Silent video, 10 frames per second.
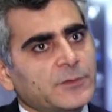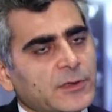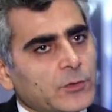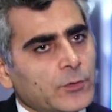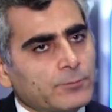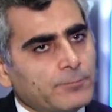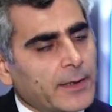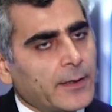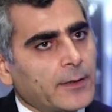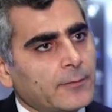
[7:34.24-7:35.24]
did you
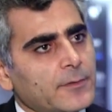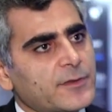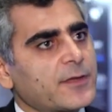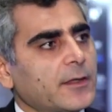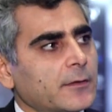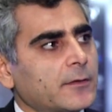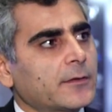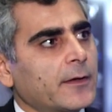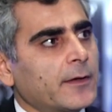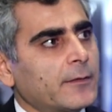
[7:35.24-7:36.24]
think
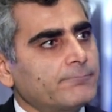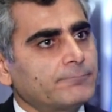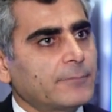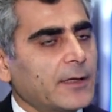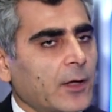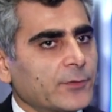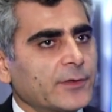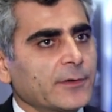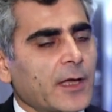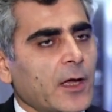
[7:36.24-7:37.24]

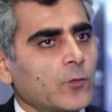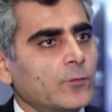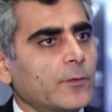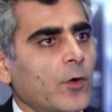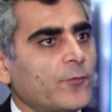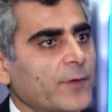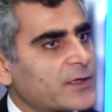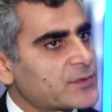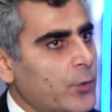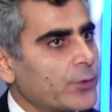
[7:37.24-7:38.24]
until now of
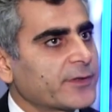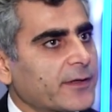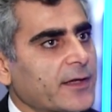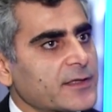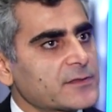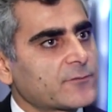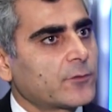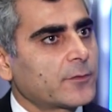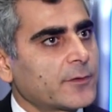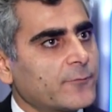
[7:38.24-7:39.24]
exporting gas?
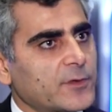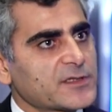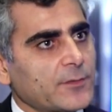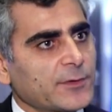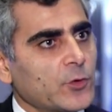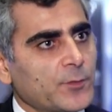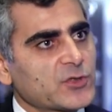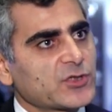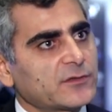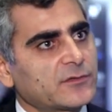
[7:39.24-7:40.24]
For example, you
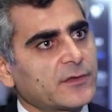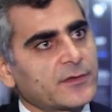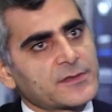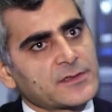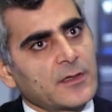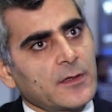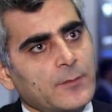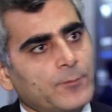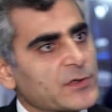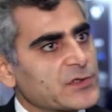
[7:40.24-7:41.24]
mentioned there is
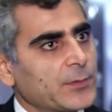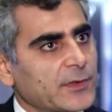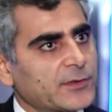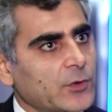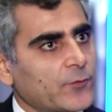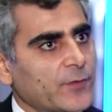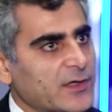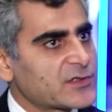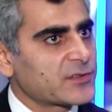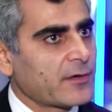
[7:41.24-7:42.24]
possibility of
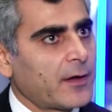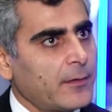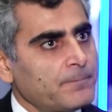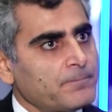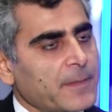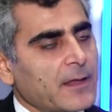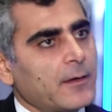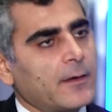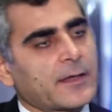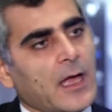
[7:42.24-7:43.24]
extra
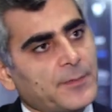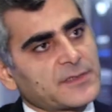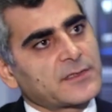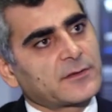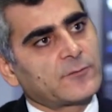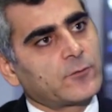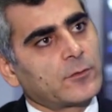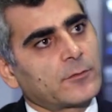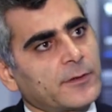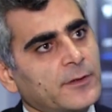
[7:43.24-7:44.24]
capacity
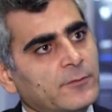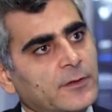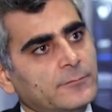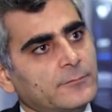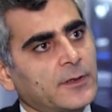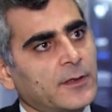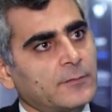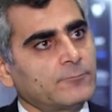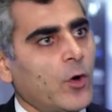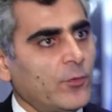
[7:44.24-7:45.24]
for even
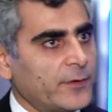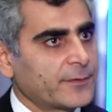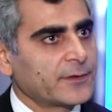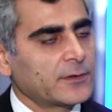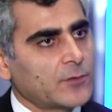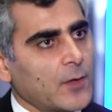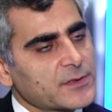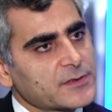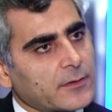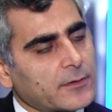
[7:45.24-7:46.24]
over the
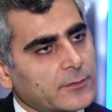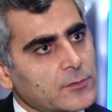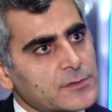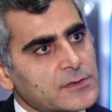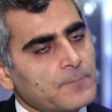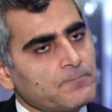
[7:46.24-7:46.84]
domestic use.